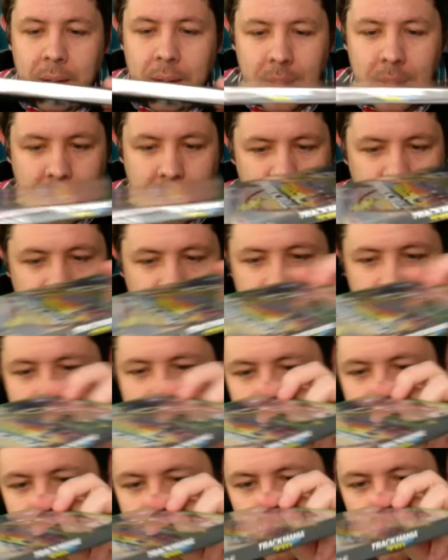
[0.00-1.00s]
Can you see how
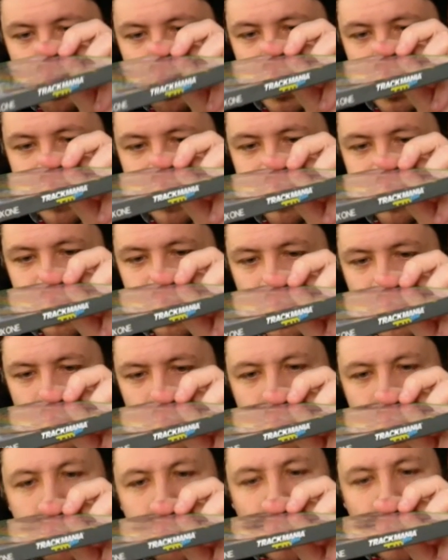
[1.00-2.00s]
it's got a bit of
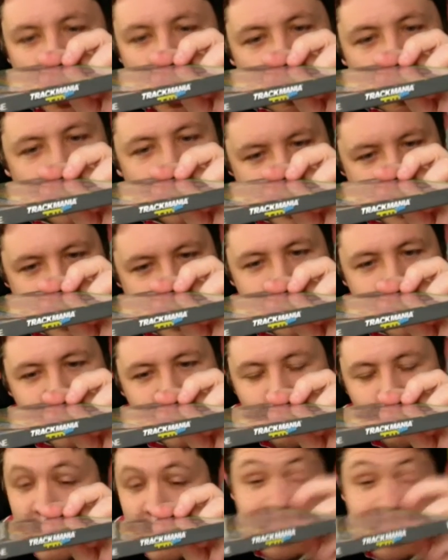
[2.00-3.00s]
blue on there?
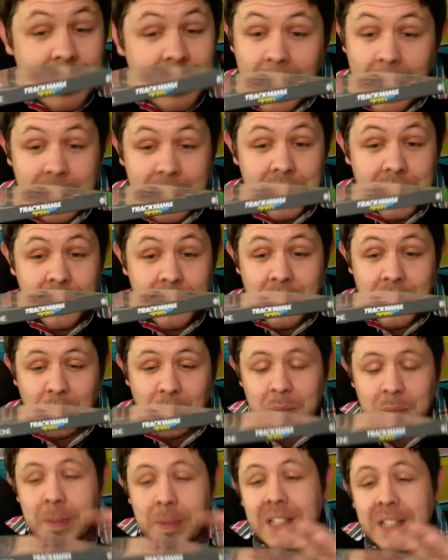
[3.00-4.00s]
Which is nice, you know,
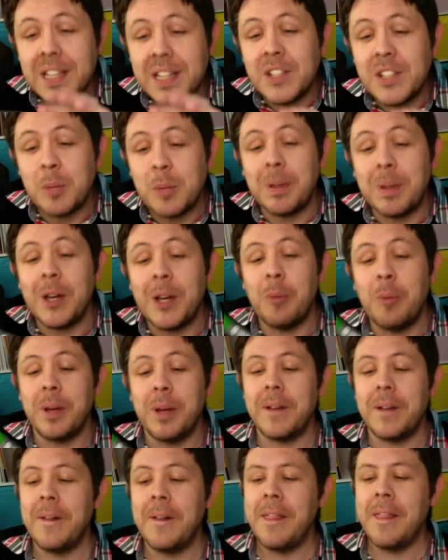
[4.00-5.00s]
to mix things up a little bit.